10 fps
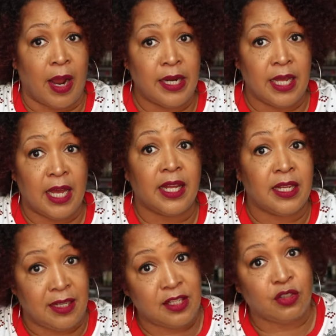Right now
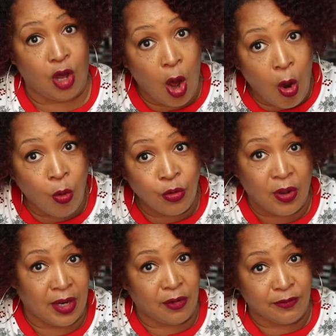it is cold,
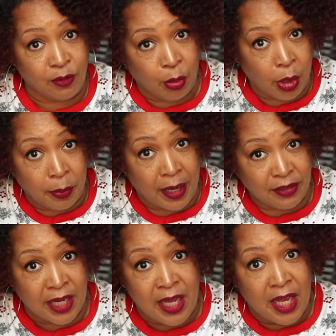so I don't have to worry
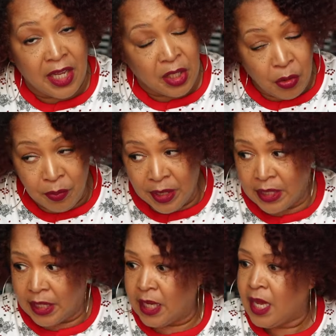about the
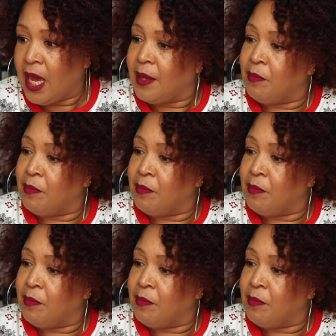humidity.